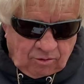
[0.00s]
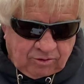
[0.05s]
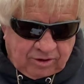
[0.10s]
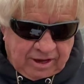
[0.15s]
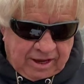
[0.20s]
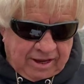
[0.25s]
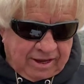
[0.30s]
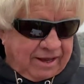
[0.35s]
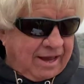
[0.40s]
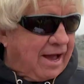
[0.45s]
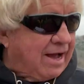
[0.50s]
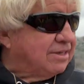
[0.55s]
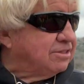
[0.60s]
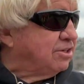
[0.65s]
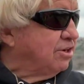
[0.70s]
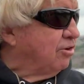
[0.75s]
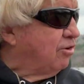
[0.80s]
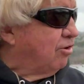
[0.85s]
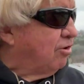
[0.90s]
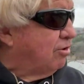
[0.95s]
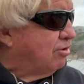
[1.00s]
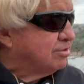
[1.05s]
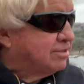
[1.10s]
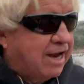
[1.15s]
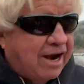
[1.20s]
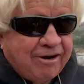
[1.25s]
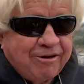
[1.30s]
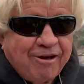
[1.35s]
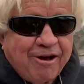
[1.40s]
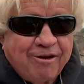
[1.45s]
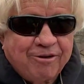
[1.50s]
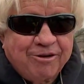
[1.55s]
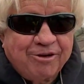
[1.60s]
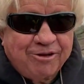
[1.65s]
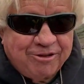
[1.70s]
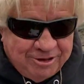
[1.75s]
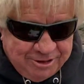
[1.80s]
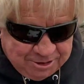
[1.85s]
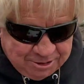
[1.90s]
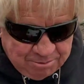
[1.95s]
Okay, guys and girls, how are y'all
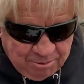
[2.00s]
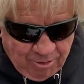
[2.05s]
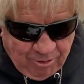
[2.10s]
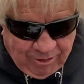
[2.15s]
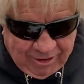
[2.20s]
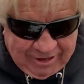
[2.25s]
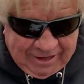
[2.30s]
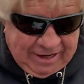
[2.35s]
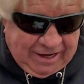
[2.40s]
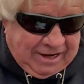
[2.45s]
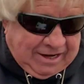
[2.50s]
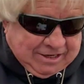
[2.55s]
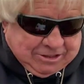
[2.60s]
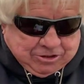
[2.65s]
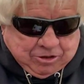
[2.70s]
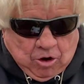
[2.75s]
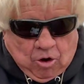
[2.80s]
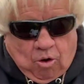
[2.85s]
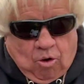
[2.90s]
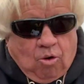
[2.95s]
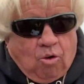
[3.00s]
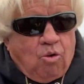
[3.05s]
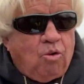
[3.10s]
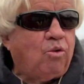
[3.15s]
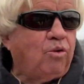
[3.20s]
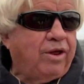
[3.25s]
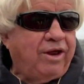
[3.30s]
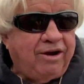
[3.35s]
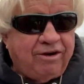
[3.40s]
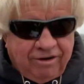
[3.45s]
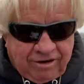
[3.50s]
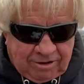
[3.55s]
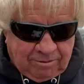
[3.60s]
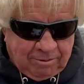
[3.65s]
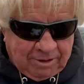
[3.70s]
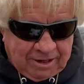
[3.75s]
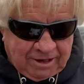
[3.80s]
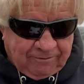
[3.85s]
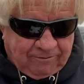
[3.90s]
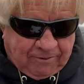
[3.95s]
doing this morning? It is cold here in the
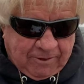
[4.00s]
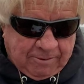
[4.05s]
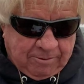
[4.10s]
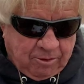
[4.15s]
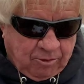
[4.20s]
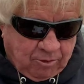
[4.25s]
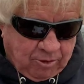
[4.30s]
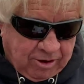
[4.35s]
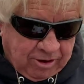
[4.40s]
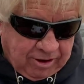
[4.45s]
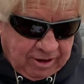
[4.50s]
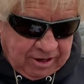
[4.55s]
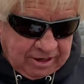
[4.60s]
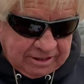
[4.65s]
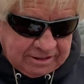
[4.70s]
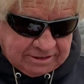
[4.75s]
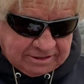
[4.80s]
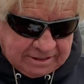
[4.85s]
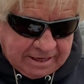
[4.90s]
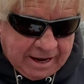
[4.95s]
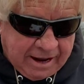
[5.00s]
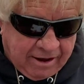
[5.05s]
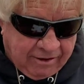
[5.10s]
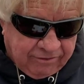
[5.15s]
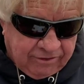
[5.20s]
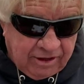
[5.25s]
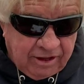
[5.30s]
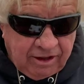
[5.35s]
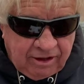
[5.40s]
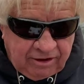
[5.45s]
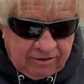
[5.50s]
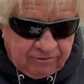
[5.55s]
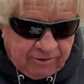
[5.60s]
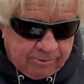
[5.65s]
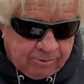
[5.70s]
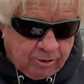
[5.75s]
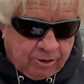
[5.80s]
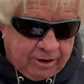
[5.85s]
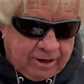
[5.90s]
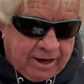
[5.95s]
middle of February in the South.
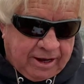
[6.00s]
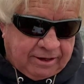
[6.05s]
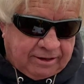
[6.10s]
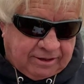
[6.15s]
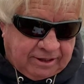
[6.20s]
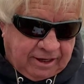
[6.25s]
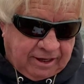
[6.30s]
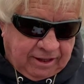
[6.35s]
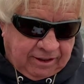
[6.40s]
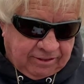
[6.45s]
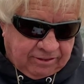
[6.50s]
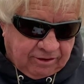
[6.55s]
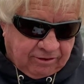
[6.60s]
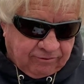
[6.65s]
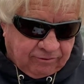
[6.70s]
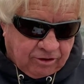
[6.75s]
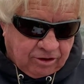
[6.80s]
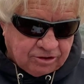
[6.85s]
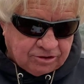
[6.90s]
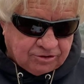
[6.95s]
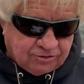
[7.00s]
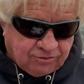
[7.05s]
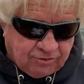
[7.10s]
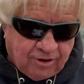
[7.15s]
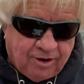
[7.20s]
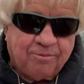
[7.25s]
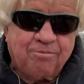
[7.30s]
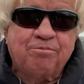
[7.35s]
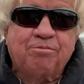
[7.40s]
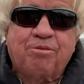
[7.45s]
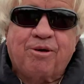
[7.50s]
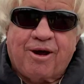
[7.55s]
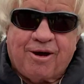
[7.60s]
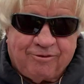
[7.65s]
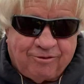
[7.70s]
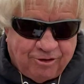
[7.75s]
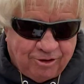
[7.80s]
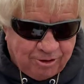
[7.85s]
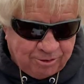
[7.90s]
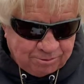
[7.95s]
February 19th, our verse from
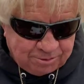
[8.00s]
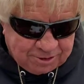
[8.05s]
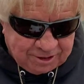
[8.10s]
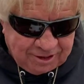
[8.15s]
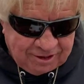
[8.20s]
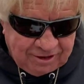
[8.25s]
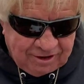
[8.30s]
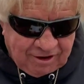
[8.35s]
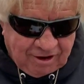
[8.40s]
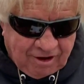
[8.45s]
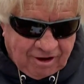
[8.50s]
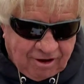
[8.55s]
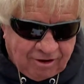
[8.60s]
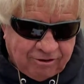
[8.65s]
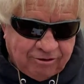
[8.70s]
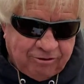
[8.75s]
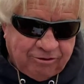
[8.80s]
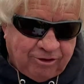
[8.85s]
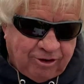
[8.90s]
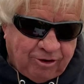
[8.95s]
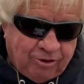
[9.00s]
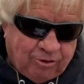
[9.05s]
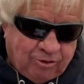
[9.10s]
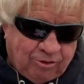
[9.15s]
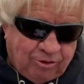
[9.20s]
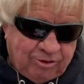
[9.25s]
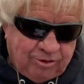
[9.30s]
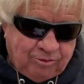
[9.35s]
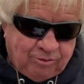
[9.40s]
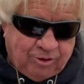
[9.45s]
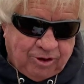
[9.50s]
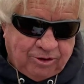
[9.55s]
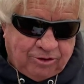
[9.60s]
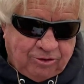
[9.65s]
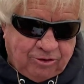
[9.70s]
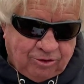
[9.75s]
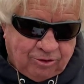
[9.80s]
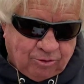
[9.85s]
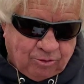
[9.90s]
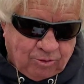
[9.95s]
Proverbs Honor the Lord
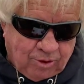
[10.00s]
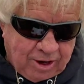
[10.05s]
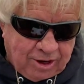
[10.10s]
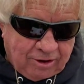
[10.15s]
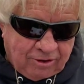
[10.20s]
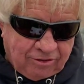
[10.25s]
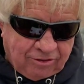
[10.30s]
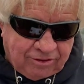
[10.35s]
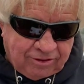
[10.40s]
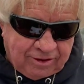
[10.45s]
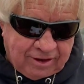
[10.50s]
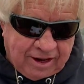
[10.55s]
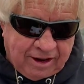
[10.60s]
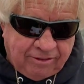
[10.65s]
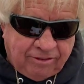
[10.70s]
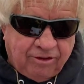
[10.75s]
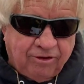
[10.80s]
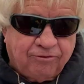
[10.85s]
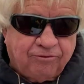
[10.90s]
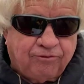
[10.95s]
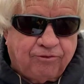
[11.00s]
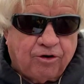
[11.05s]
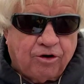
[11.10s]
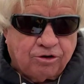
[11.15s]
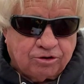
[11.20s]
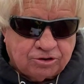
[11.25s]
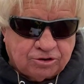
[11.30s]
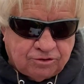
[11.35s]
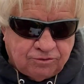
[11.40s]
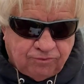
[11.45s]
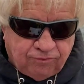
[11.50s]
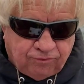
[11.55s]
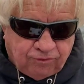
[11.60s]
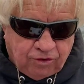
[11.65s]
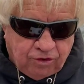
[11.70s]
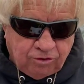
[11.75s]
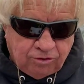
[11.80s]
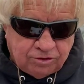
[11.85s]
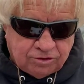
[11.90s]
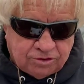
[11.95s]
with your wealth and the first
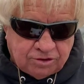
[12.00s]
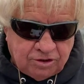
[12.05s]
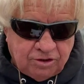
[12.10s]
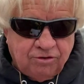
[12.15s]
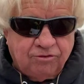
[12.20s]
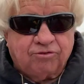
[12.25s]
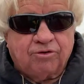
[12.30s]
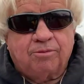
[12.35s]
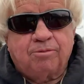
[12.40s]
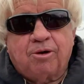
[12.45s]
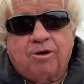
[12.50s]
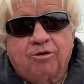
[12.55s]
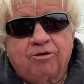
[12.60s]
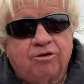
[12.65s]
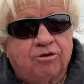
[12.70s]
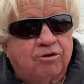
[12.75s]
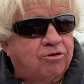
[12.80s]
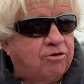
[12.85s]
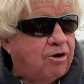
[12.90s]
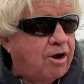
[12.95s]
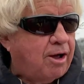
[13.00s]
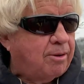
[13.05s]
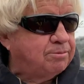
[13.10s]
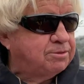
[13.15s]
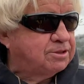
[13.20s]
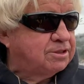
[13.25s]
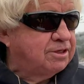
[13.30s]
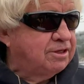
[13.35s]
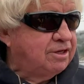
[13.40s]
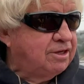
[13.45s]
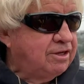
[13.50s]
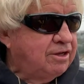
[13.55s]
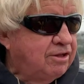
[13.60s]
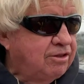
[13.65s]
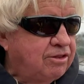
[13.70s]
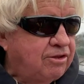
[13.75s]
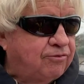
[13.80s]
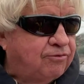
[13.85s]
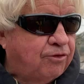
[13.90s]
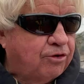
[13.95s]
fruits from all your crops.
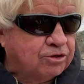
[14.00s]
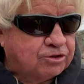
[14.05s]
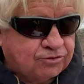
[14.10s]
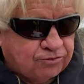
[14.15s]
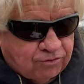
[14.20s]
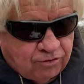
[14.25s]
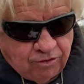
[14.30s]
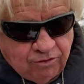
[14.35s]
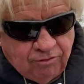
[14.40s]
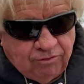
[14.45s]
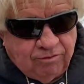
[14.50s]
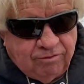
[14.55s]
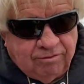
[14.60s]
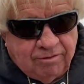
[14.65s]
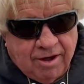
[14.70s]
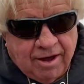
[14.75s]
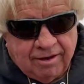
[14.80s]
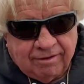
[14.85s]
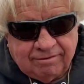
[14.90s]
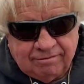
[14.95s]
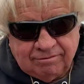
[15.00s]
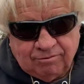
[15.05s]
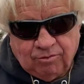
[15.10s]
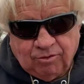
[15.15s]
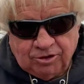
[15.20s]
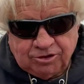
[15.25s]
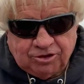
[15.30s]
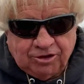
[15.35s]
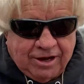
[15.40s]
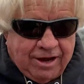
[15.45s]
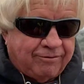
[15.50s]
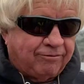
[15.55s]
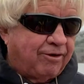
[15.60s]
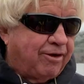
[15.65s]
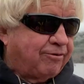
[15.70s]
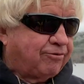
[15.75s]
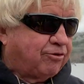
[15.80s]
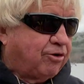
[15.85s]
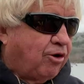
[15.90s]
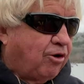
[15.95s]
The first fruit, not what you have
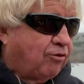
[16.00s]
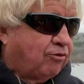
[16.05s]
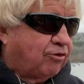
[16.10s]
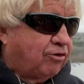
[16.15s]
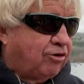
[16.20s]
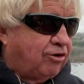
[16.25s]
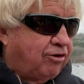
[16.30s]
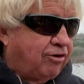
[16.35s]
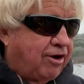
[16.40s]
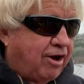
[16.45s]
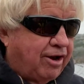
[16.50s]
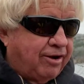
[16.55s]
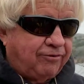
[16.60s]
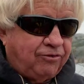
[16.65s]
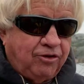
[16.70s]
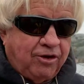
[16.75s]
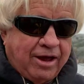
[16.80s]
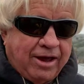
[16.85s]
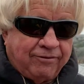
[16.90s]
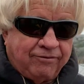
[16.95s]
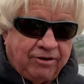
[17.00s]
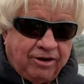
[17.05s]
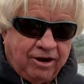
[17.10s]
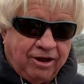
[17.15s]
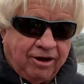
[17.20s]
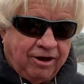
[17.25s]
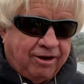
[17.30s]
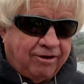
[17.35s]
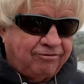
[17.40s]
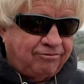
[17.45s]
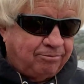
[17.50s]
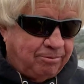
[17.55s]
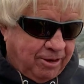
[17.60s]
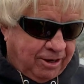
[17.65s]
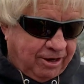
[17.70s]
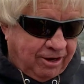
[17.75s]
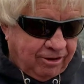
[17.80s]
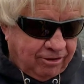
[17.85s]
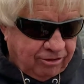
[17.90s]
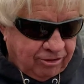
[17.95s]
left over or not if you have enough,
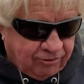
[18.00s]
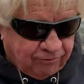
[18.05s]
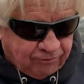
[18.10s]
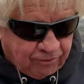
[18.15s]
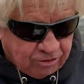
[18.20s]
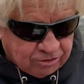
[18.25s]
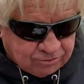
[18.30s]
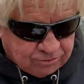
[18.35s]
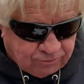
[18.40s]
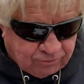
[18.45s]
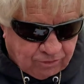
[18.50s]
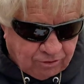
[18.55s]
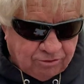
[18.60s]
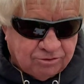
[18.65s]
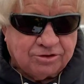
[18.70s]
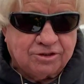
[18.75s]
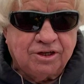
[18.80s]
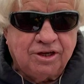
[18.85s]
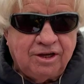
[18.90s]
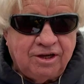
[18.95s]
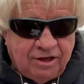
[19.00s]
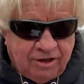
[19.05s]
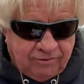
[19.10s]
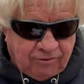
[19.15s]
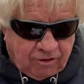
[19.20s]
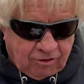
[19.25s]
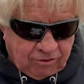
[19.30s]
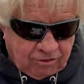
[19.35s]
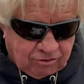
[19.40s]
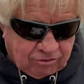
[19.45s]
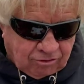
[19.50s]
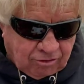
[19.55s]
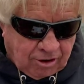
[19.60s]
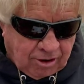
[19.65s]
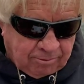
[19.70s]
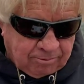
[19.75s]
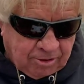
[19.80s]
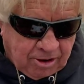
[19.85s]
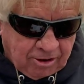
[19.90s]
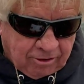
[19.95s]
but the first fruits of all your
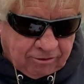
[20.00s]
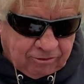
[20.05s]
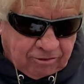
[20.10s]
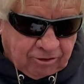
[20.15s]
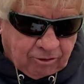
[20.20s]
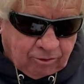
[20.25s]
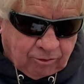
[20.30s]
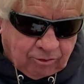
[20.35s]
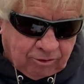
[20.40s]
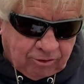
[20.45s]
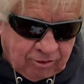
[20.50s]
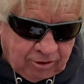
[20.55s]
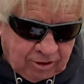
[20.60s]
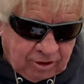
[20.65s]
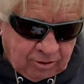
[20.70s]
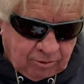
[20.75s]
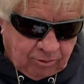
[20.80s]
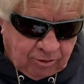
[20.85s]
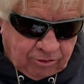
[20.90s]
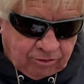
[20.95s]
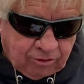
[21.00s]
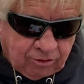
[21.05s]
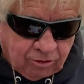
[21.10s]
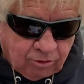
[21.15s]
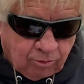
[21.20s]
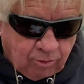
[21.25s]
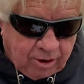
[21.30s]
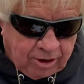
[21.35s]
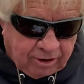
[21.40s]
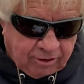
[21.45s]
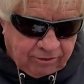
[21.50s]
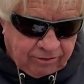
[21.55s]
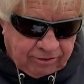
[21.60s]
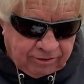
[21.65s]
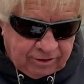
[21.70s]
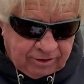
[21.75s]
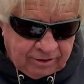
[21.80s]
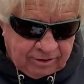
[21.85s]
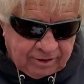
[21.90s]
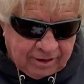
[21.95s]
crop. Honor the Lord with your wealth
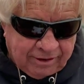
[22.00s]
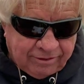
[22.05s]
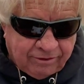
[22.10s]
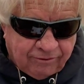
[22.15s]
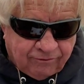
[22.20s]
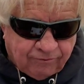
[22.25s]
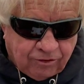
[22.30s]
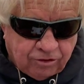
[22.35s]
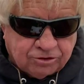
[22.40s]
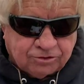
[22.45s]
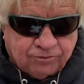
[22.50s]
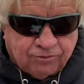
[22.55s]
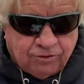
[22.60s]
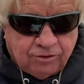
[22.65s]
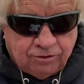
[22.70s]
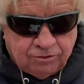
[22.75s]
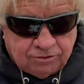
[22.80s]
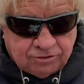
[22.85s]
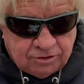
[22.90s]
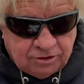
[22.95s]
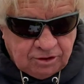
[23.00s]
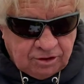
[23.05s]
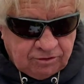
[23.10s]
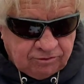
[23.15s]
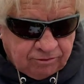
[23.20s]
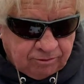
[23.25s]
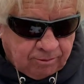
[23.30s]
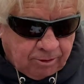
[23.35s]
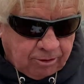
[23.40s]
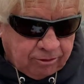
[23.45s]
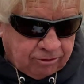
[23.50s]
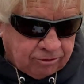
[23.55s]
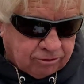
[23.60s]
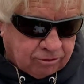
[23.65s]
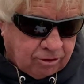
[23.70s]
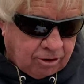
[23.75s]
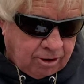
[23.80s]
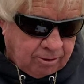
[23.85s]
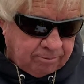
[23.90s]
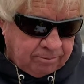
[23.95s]
and the first fruits from all your
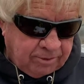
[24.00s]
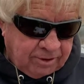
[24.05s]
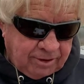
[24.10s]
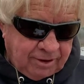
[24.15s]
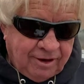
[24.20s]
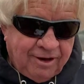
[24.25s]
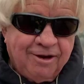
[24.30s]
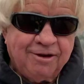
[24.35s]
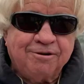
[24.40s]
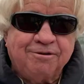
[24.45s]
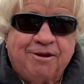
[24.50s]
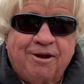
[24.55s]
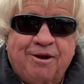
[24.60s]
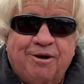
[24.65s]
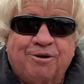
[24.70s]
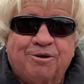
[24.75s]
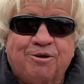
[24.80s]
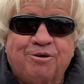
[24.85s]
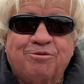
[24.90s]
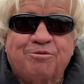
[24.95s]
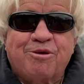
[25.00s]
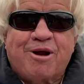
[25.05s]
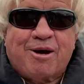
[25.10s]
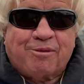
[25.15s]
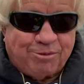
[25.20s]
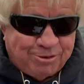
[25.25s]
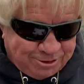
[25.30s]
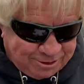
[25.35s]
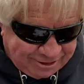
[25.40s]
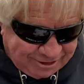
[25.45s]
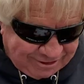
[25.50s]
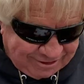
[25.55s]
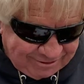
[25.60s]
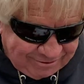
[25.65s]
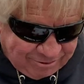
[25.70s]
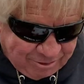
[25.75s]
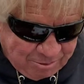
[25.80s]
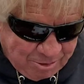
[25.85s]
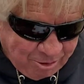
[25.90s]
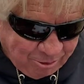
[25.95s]
crop. Daryl Robertson
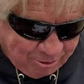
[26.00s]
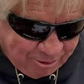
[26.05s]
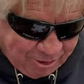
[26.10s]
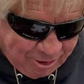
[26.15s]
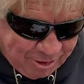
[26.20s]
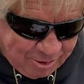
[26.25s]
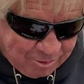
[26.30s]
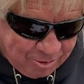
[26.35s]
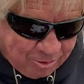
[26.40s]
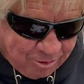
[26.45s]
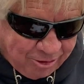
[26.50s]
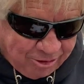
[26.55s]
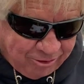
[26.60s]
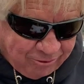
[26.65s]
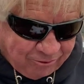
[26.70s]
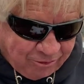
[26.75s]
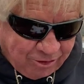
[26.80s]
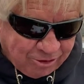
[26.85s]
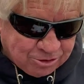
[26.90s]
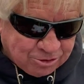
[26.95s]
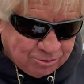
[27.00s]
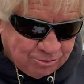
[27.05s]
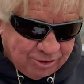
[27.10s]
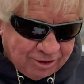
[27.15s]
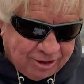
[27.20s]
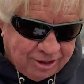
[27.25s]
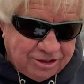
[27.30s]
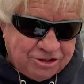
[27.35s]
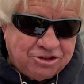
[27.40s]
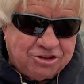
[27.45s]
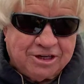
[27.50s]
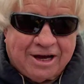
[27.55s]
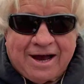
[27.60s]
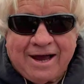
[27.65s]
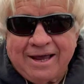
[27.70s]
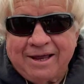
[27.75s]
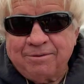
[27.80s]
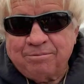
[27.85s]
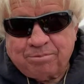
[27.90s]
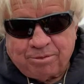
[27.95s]
from Oklahoma won the first really
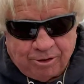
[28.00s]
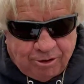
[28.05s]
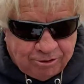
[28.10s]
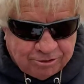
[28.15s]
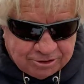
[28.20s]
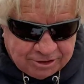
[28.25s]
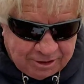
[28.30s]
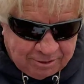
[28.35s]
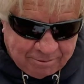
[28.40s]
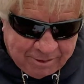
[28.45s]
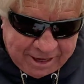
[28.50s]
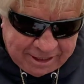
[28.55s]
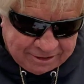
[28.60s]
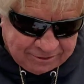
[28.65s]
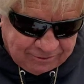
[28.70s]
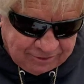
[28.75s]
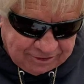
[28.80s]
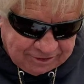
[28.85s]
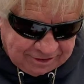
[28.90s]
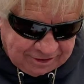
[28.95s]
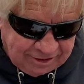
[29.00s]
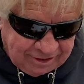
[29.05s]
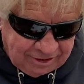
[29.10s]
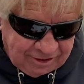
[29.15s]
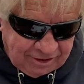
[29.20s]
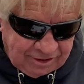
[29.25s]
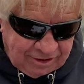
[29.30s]
giant purse in bass fishing